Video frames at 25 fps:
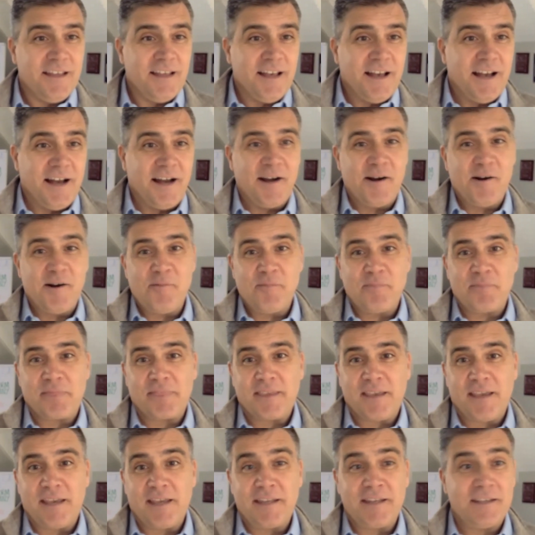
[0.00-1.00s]

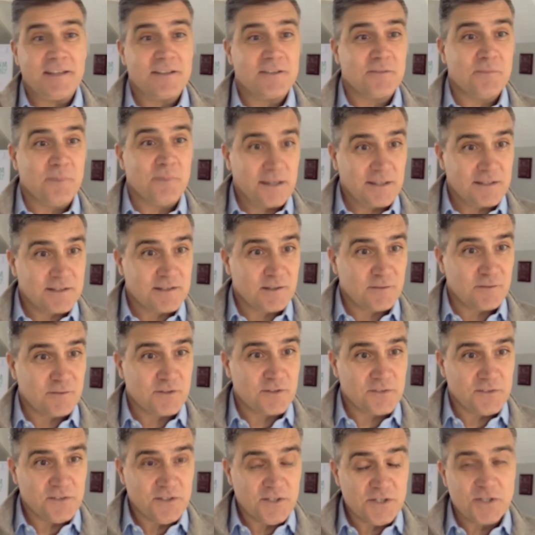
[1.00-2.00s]
And he had to make a tough
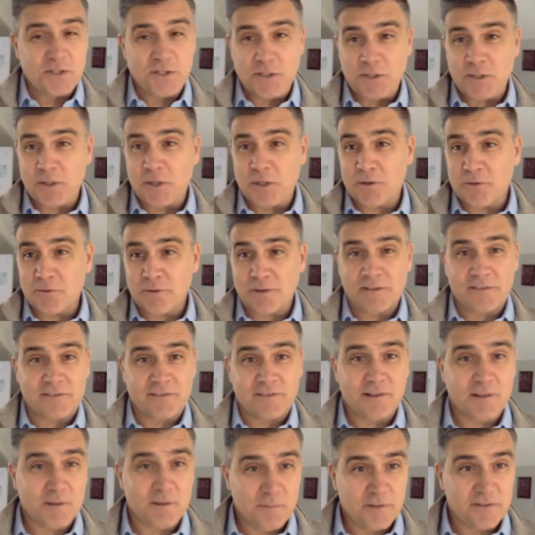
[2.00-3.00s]
decision. You know, do I
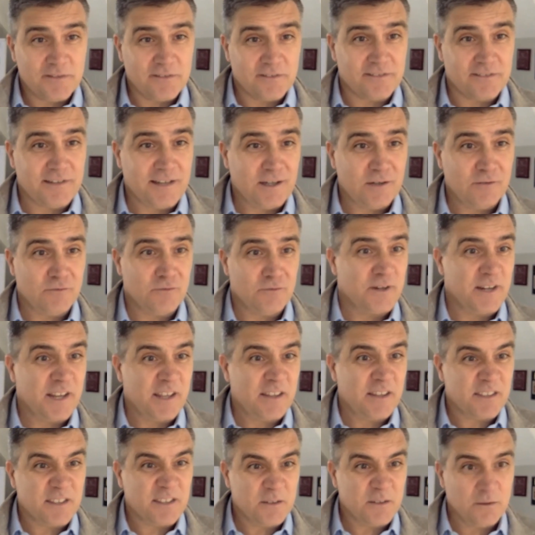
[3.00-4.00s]
sell the business now for
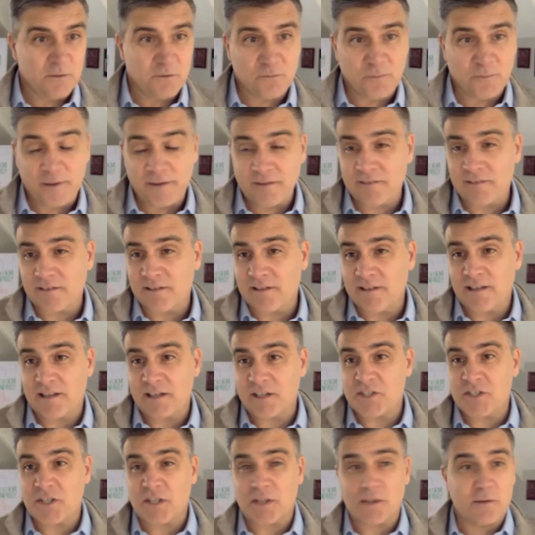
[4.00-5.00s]
nothing? It was basically
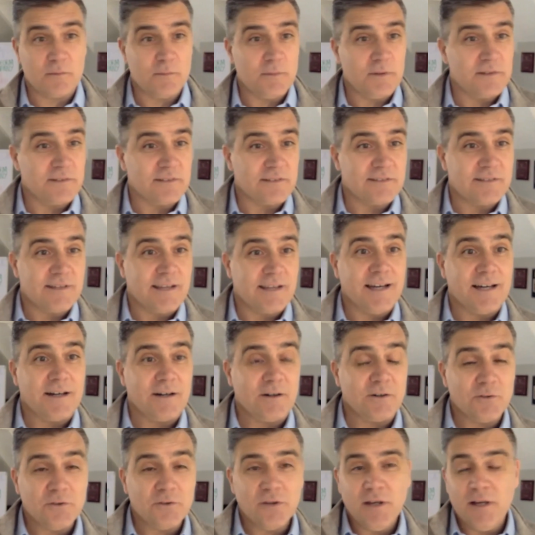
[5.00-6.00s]
like shut the business
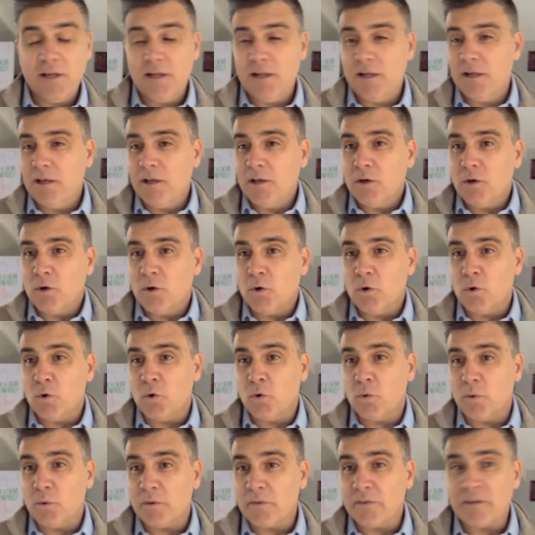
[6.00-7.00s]
down.
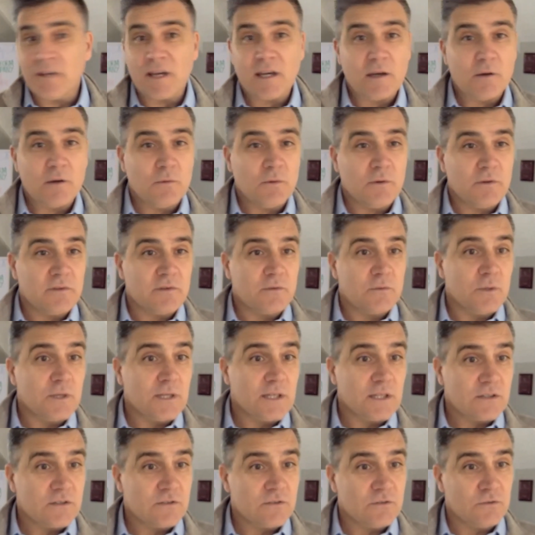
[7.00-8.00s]
Or was he
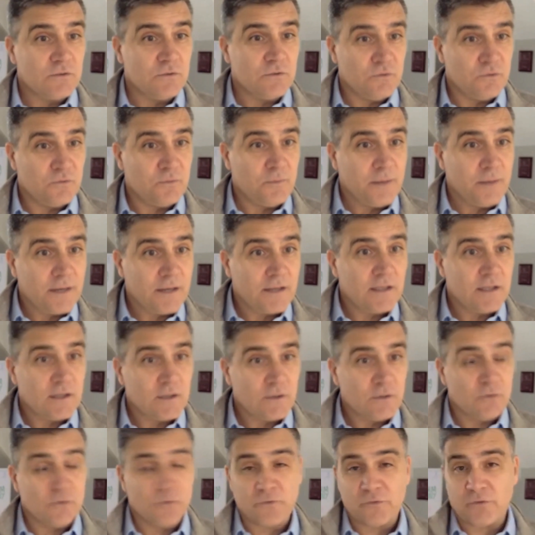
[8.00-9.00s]
willing to spend a
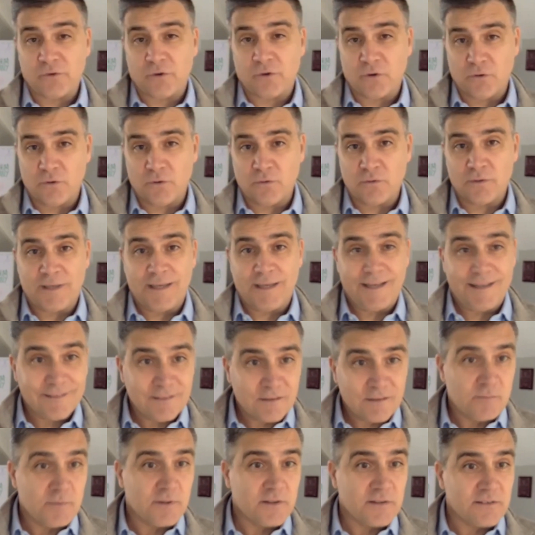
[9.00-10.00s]
year or so getting
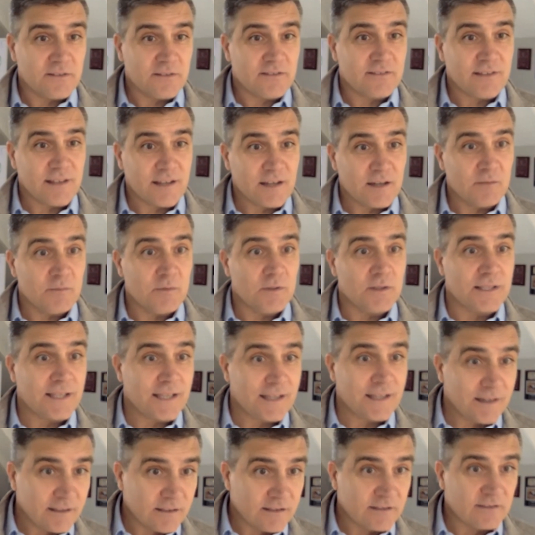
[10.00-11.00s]
the business sellable,
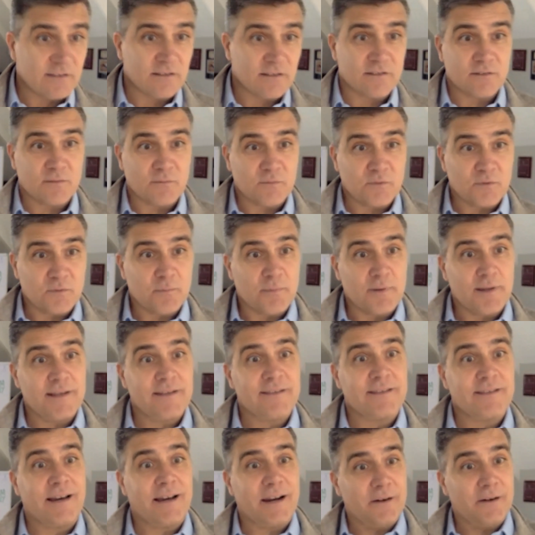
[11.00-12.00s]
getting the systems in
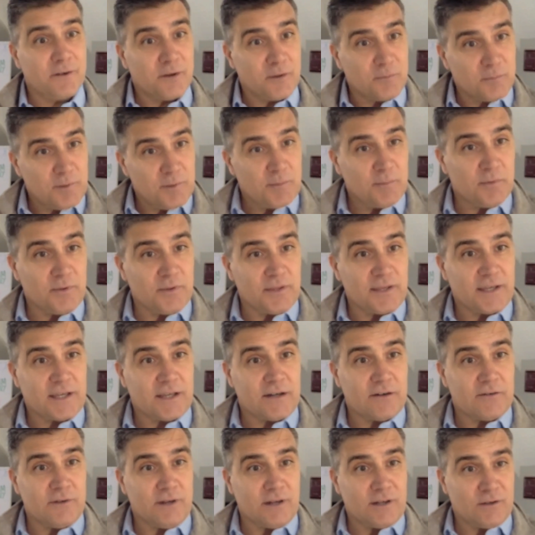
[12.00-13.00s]
place, hiring people that
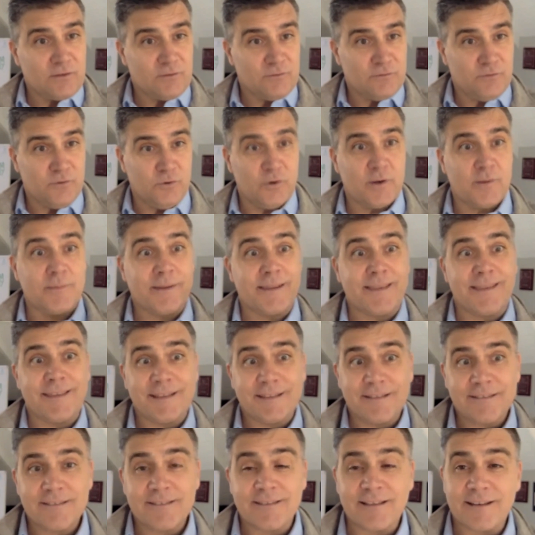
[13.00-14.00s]
can run it for him and
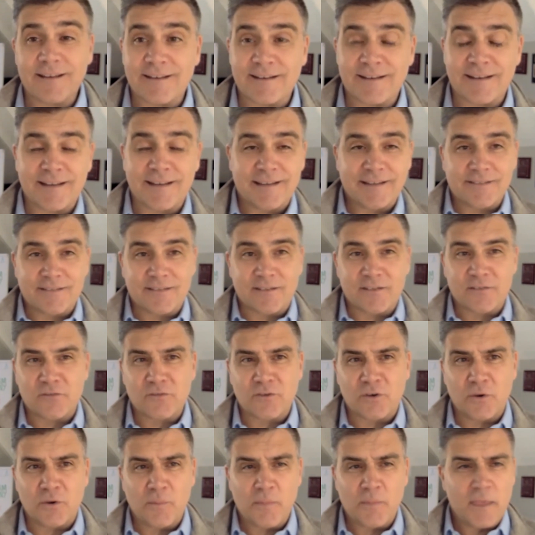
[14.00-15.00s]
then sell it later?
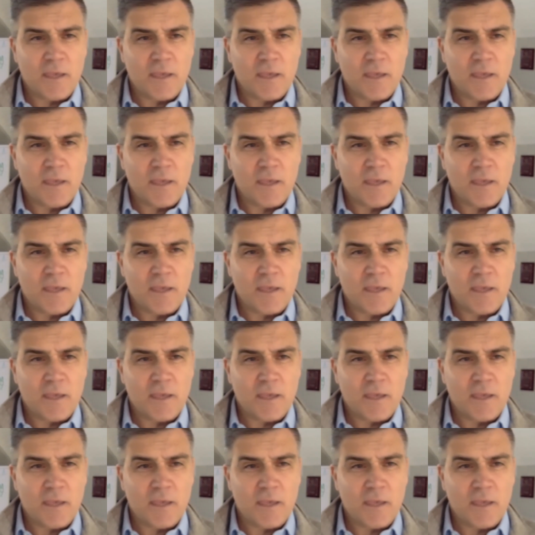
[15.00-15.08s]
So